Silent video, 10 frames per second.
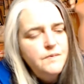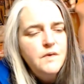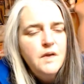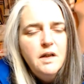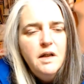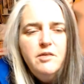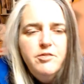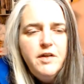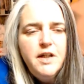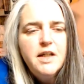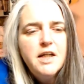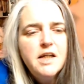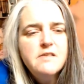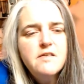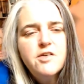I'm finding it
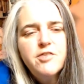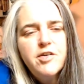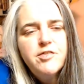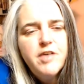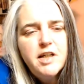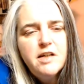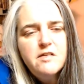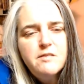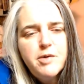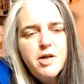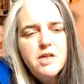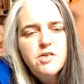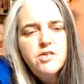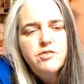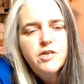easier if I find
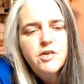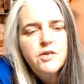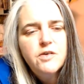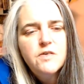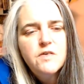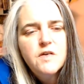inspiration photos.